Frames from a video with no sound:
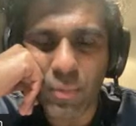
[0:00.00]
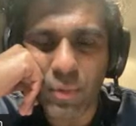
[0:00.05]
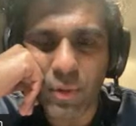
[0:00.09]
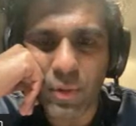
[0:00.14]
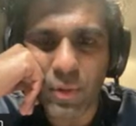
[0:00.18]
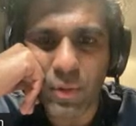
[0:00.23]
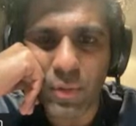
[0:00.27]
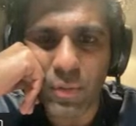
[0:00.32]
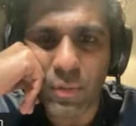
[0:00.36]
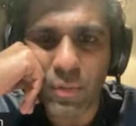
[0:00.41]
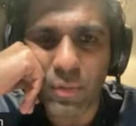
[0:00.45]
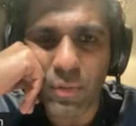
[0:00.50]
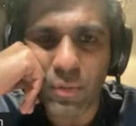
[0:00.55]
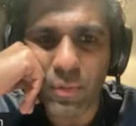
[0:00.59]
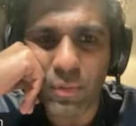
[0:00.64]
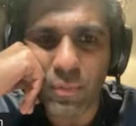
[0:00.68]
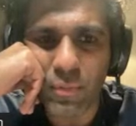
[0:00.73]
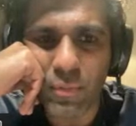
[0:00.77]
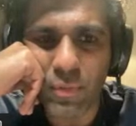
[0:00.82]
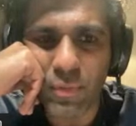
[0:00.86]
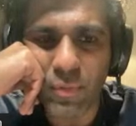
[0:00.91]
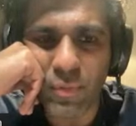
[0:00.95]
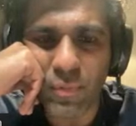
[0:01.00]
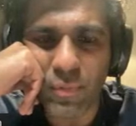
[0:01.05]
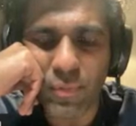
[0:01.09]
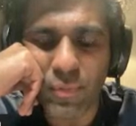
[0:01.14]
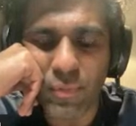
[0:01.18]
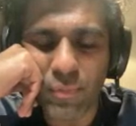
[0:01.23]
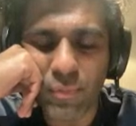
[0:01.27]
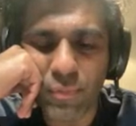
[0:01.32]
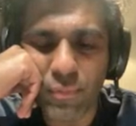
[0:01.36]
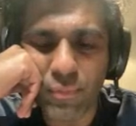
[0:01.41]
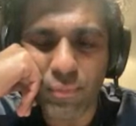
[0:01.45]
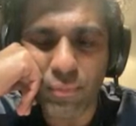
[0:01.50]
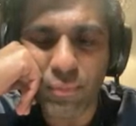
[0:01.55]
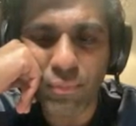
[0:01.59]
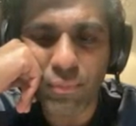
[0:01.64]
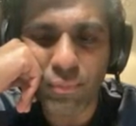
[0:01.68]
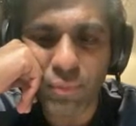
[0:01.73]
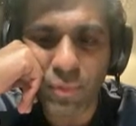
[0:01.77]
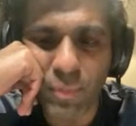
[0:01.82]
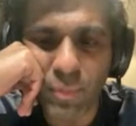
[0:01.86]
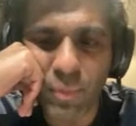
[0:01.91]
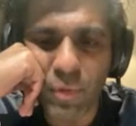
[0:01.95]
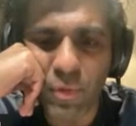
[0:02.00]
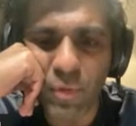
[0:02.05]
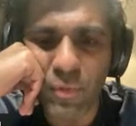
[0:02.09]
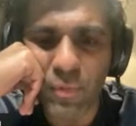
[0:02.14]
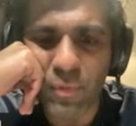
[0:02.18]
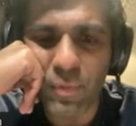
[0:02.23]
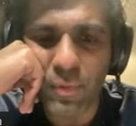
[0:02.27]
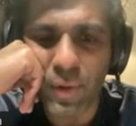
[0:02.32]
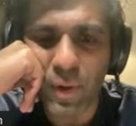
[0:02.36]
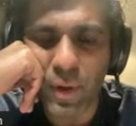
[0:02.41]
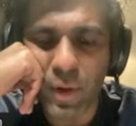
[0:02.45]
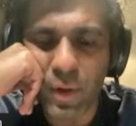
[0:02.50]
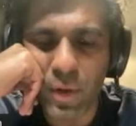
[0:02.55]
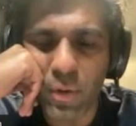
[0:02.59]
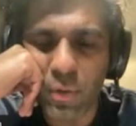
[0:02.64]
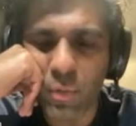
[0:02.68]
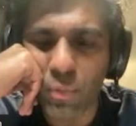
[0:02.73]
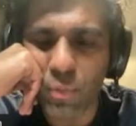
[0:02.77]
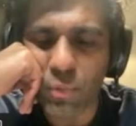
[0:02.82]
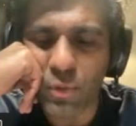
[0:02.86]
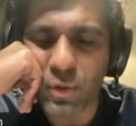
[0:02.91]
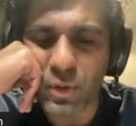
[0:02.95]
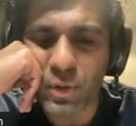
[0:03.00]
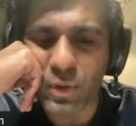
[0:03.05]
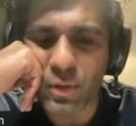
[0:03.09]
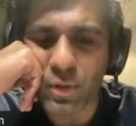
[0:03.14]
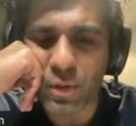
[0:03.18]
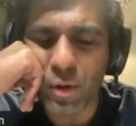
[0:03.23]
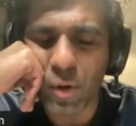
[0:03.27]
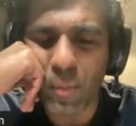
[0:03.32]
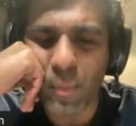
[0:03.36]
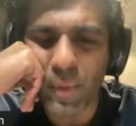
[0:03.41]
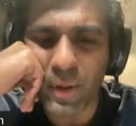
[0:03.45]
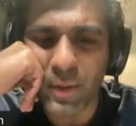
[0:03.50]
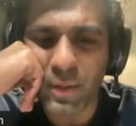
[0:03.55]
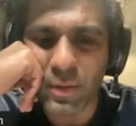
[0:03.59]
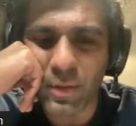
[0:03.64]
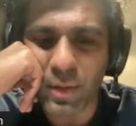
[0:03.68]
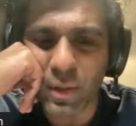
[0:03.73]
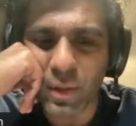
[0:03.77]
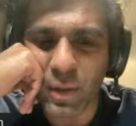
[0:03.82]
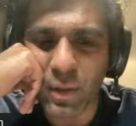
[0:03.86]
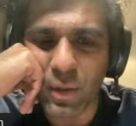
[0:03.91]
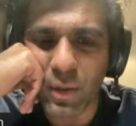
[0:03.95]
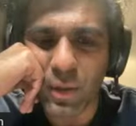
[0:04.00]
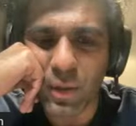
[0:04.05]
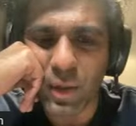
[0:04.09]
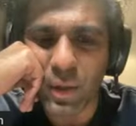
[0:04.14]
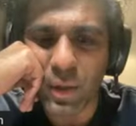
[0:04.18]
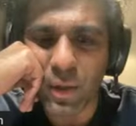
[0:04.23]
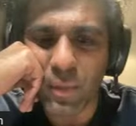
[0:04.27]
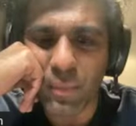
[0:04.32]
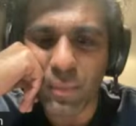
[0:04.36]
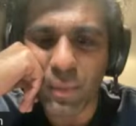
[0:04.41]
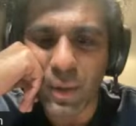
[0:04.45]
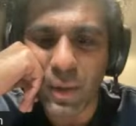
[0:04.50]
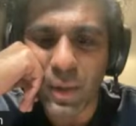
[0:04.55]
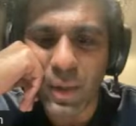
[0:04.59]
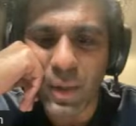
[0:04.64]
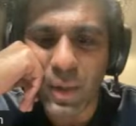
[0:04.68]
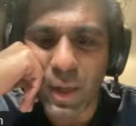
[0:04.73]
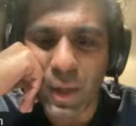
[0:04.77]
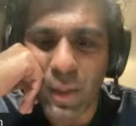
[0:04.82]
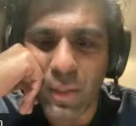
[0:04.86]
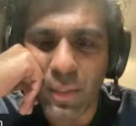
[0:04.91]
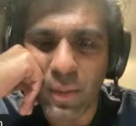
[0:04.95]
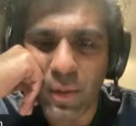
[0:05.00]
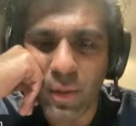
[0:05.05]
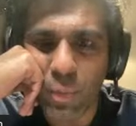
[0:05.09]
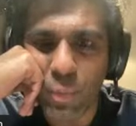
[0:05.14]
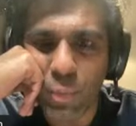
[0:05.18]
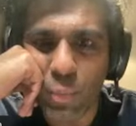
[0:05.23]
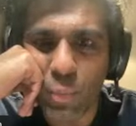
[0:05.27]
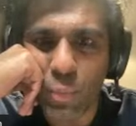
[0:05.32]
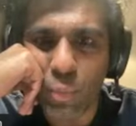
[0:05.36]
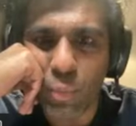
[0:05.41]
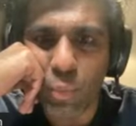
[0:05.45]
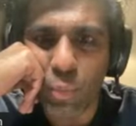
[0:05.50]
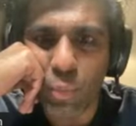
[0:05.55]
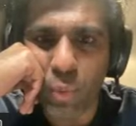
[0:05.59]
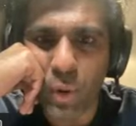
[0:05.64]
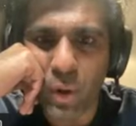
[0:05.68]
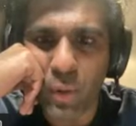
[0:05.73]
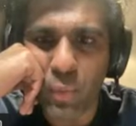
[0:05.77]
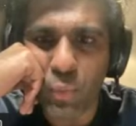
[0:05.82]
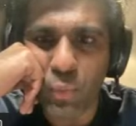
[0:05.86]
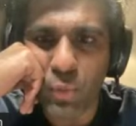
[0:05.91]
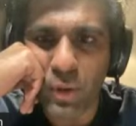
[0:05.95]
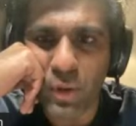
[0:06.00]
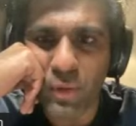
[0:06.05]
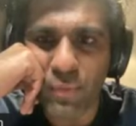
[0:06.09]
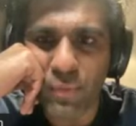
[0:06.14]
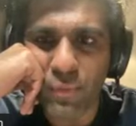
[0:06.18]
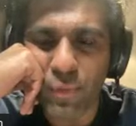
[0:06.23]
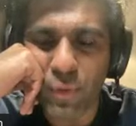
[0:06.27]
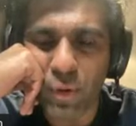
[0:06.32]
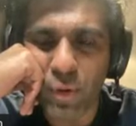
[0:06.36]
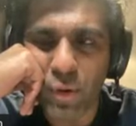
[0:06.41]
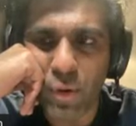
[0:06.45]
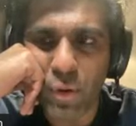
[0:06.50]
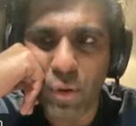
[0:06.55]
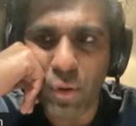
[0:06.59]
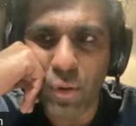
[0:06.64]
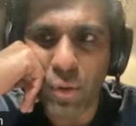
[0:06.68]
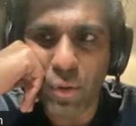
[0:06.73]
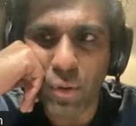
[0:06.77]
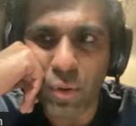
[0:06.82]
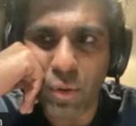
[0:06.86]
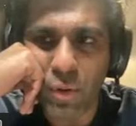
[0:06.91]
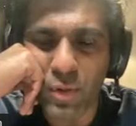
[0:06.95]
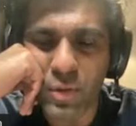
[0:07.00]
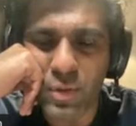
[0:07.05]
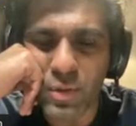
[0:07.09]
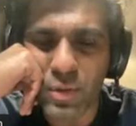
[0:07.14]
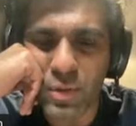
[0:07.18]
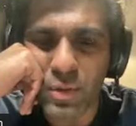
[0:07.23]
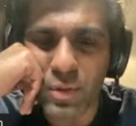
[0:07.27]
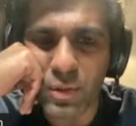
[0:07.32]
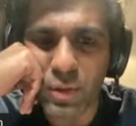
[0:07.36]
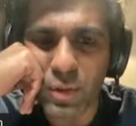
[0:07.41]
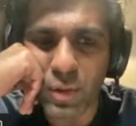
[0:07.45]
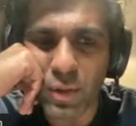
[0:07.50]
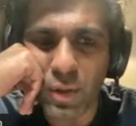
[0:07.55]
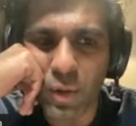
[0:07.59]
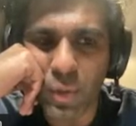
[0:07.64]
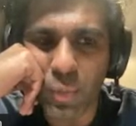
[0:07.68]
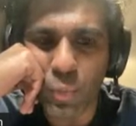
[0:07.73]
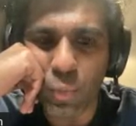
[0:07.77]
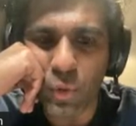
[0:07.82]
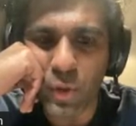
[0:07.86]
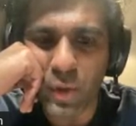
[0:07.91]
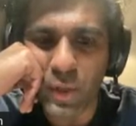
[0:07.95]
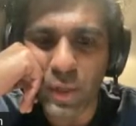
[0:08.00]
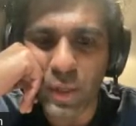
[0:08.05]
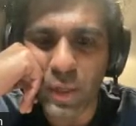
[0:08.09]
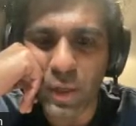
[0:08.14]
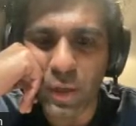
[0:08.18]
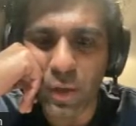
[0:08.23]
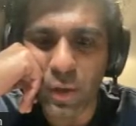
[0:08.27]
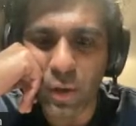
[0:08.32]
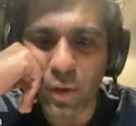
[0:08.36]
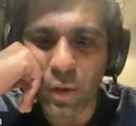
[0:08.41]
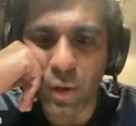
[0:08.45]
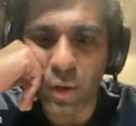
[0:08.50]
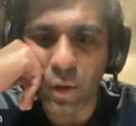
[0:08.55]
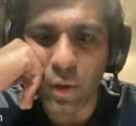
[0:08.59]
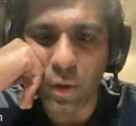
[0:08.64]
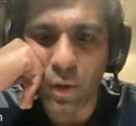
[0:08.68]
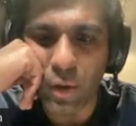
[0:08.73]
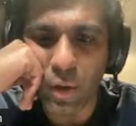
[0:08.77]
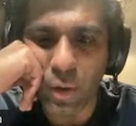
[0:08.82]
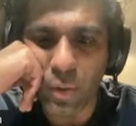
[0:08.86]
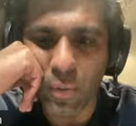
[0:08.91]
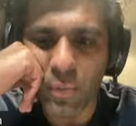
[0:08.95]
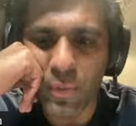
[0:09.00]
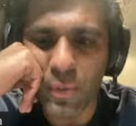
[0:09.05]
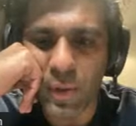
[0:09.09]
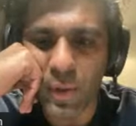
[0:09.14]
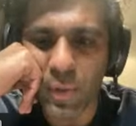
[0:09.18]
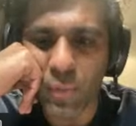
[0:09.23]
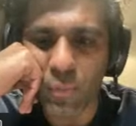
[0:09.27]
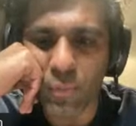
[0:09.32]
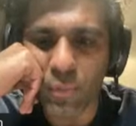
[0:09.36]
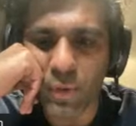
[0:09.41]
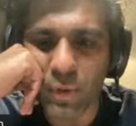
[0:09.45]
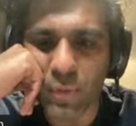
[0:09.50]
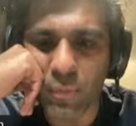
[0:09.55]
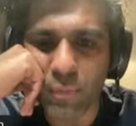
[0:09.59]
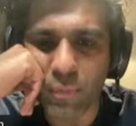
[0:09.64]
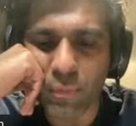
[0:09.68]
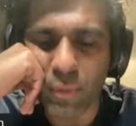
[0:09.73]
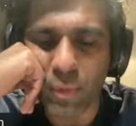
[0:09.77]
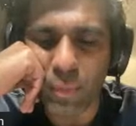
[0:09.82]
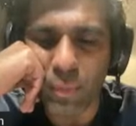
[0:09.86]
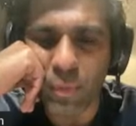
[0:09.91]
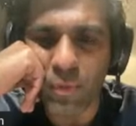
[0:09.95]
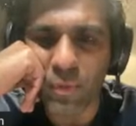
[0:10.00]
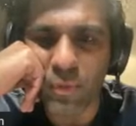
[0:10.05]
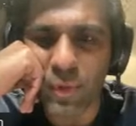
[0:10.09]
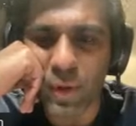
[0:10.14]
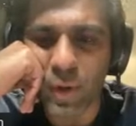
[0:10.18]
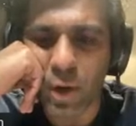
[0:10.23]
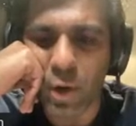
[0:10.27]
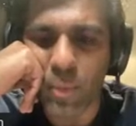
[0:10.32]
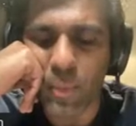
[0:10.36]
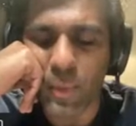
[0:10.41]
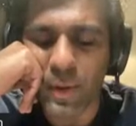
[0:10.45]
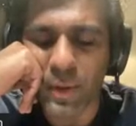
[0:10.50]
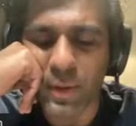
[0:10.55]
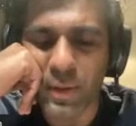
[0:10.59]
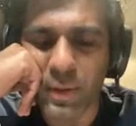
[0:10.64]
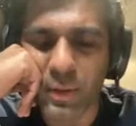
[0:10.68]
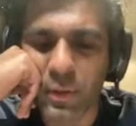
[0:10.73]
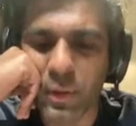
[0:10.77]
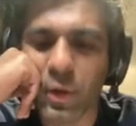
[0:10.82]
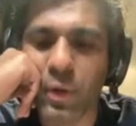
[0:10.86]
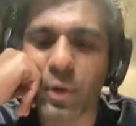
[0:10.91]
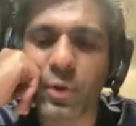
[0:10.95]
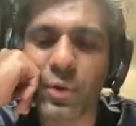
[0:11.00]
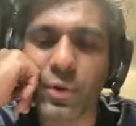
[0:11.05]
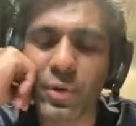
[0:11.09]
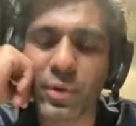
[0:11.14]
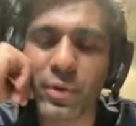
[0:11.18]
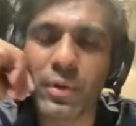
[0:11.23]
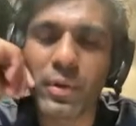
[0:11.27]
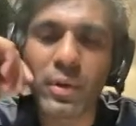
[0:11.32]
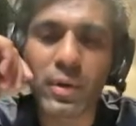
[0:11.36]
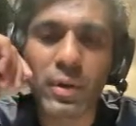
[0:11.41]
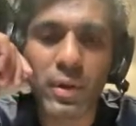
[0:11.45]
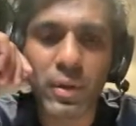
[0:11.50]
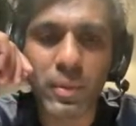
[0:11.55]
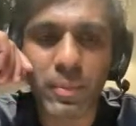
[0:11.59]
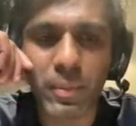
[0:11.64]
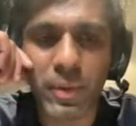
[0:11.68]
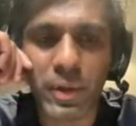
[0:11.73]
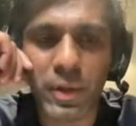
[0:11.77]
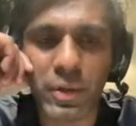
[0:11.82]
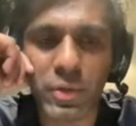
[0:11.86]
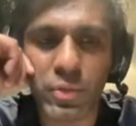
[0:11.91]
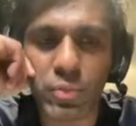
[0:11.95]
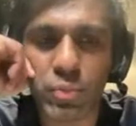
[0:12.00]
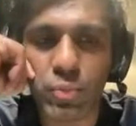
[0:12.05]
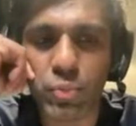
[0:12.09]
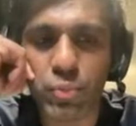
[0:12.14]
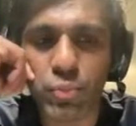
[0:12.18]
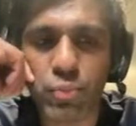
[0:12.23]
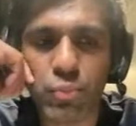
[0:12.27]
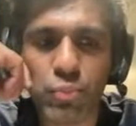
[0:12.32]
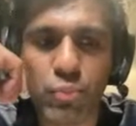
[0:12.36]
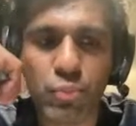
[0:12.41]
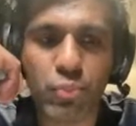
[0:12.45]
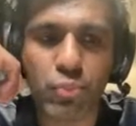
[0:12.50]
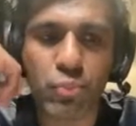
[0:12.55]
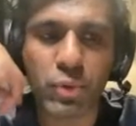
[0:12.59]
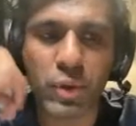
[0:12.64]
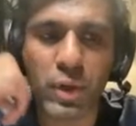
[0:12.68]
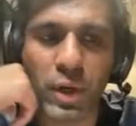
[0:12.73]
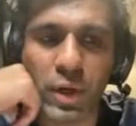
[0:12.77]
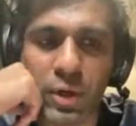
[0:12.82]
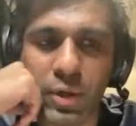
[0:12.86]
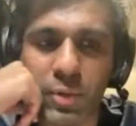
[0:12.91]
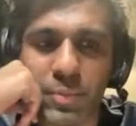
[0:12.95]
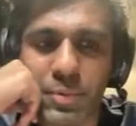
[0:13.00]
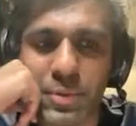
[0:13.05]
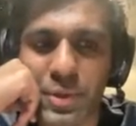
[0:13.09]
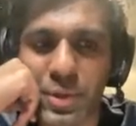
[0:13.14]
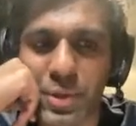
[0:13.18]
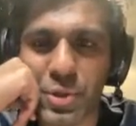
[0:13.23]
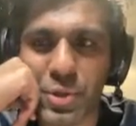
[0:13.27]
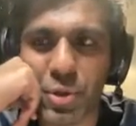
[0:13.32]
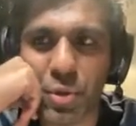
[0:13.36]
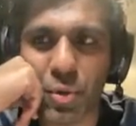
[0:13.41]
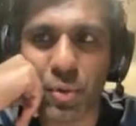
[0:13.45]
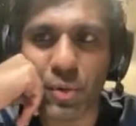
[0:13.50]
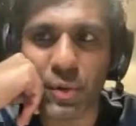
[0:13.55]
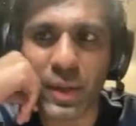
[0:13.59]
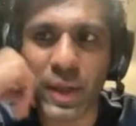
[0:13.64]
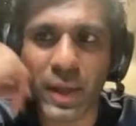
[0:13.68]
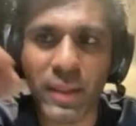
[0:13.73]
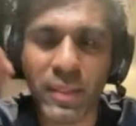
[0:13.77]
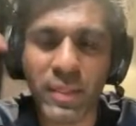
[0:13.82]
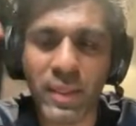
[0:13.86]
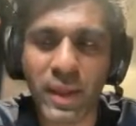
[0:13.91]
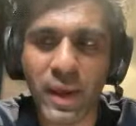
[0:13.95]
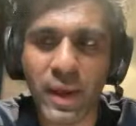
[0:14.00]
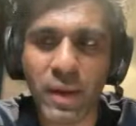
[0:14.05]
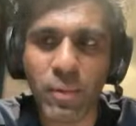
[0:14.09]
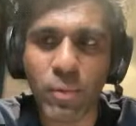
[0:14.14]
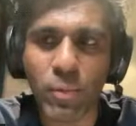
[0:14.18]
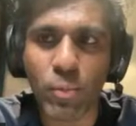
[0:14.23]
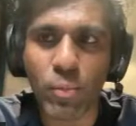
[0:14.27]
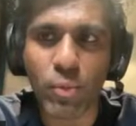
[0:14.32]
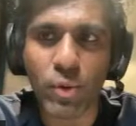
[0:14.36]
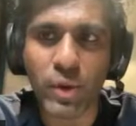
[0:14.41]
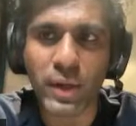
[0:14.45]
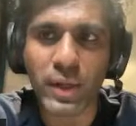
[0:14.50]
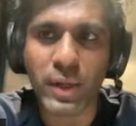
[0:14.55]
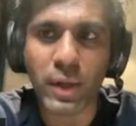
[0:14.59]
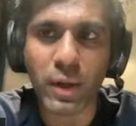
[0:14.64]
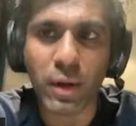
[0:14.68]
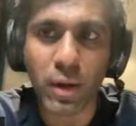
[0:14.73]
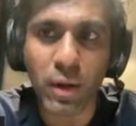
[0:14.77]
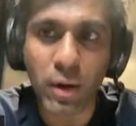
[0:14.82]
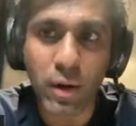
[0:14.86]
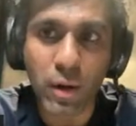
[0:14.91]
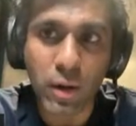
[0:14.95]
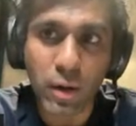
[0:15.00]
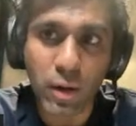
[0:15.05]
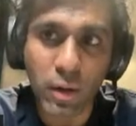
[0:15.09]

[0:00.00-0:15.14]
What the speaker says: we don't remove the code, we just comment it. And then when we have got a working code, then we remove that commented code because we are 100% sure that that working